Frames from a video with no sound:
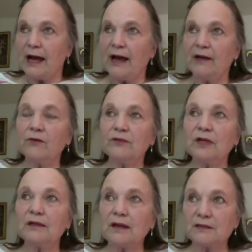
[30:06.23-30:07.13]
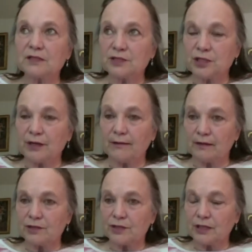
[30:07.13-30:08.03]
I don't think that's a
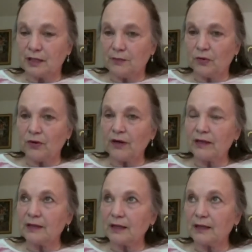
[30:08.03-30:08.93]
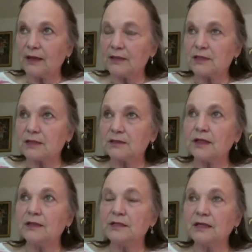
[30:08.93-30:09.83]
challenge anymore. I think it's a
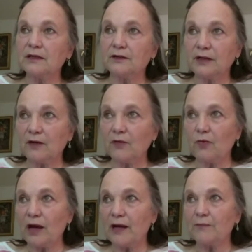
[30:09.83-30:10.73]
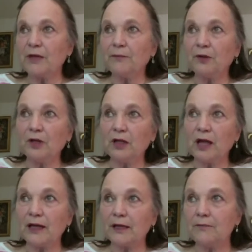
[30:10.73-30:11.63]
done deal. Now, why people
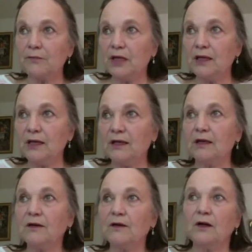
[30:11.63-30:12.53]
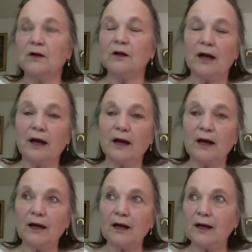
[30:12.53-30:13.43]
like me
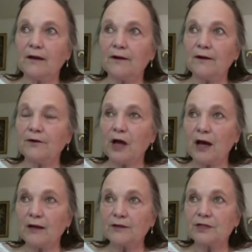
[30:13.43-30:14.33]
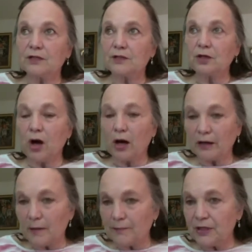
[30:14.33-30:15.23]
are not
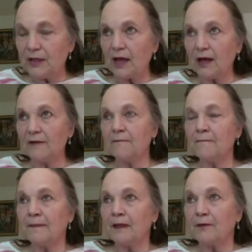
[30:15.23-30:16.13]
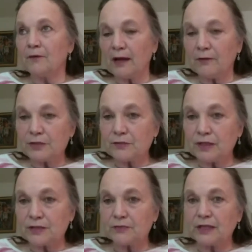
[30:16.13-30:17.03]
caught up in that, well, I was
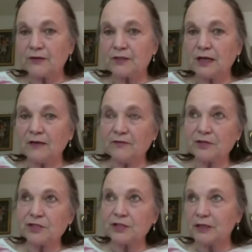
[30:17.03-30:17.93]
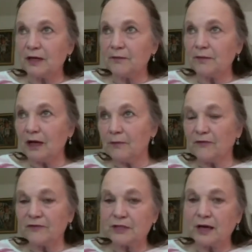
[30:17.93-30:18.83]
raised without television. I'm
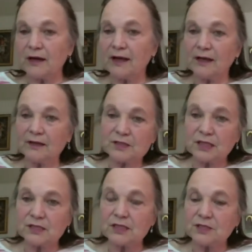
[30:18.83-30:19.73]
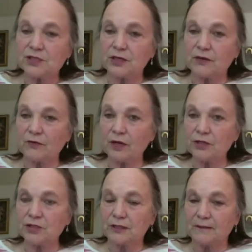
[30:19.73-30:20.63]
of a dying 60s
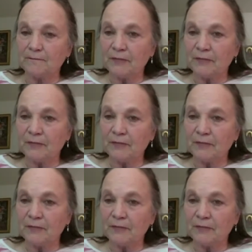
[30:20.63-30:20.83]
generation.